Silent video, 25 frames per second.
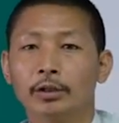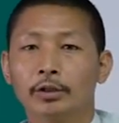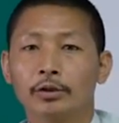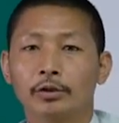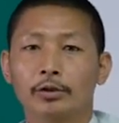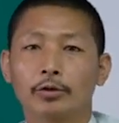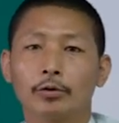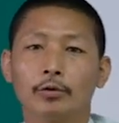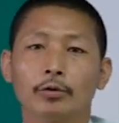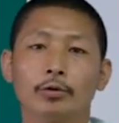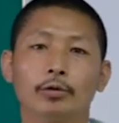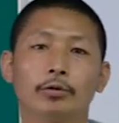
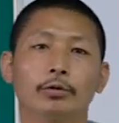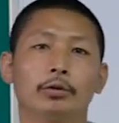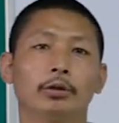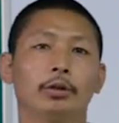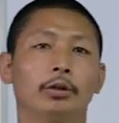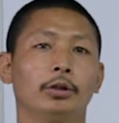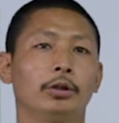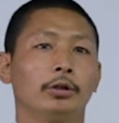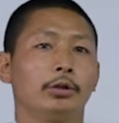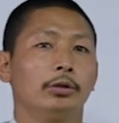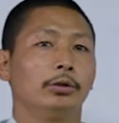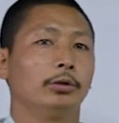So
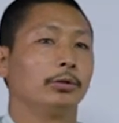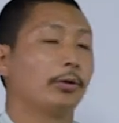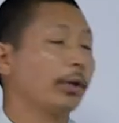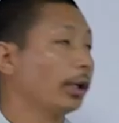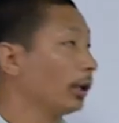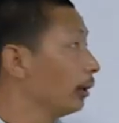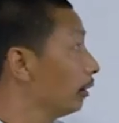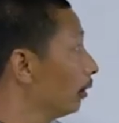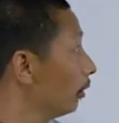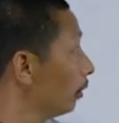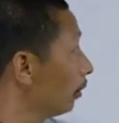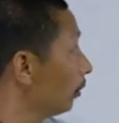you
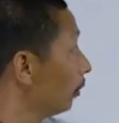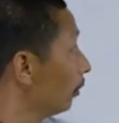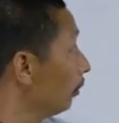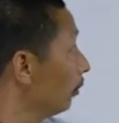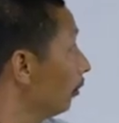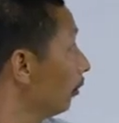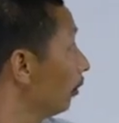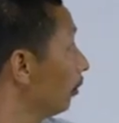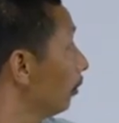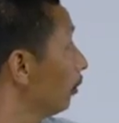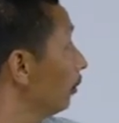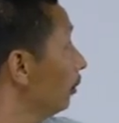can,
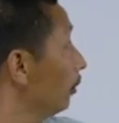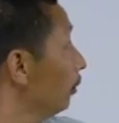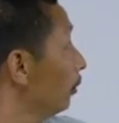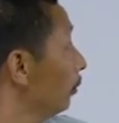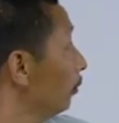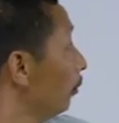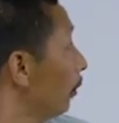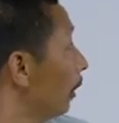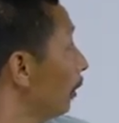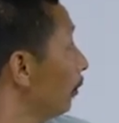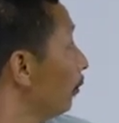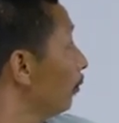you know, you
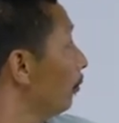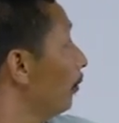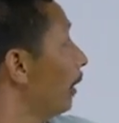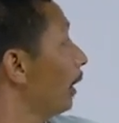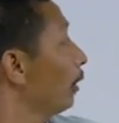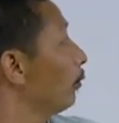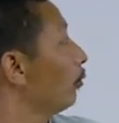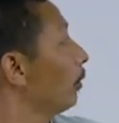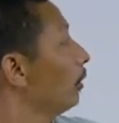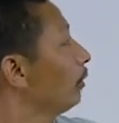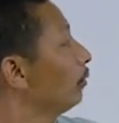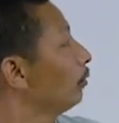
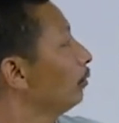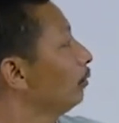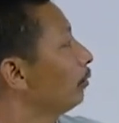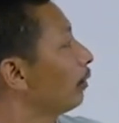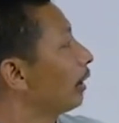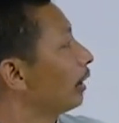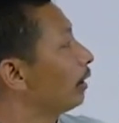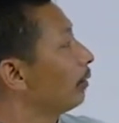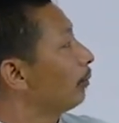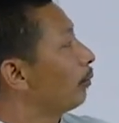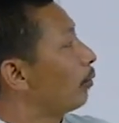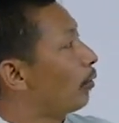might want to
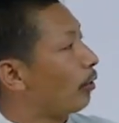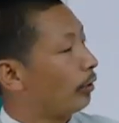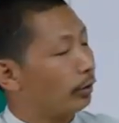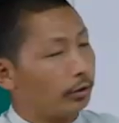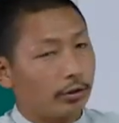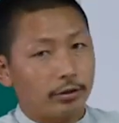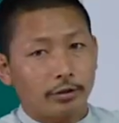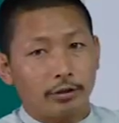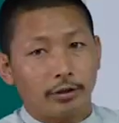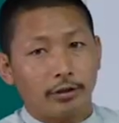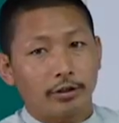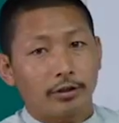look at the
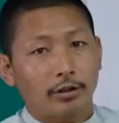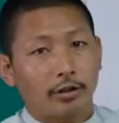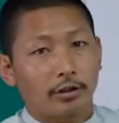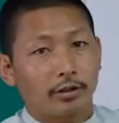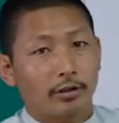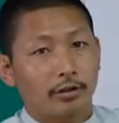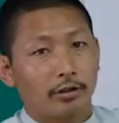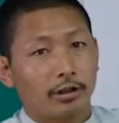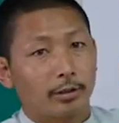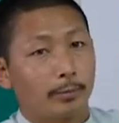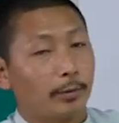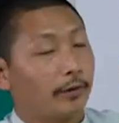port. These
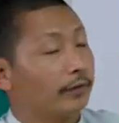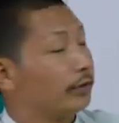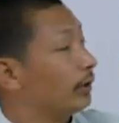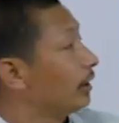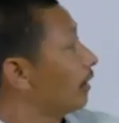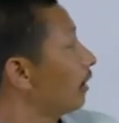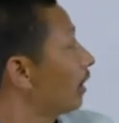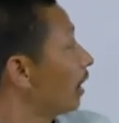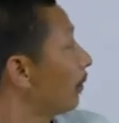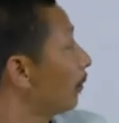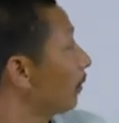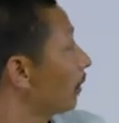are some of the
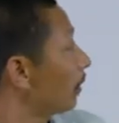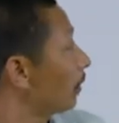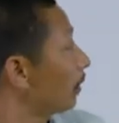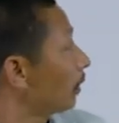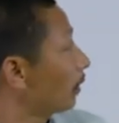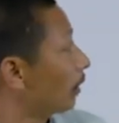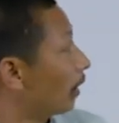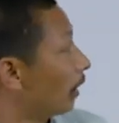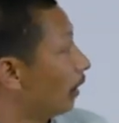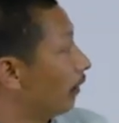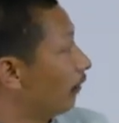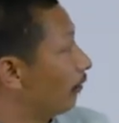examples
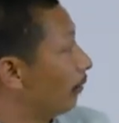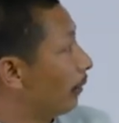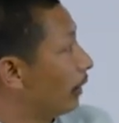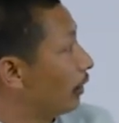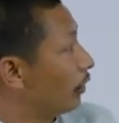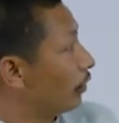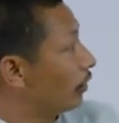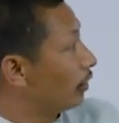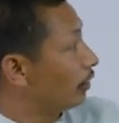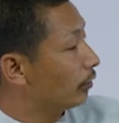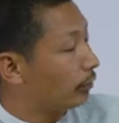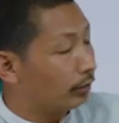that I have
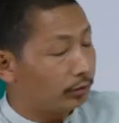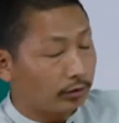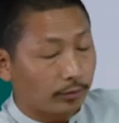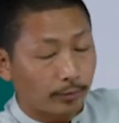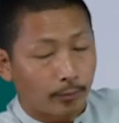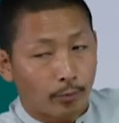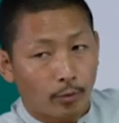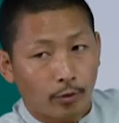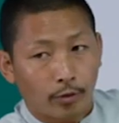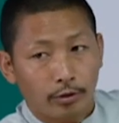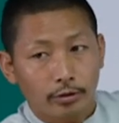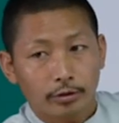mentioned on the
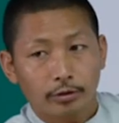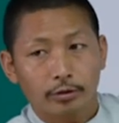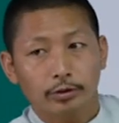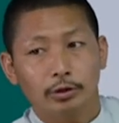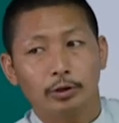board.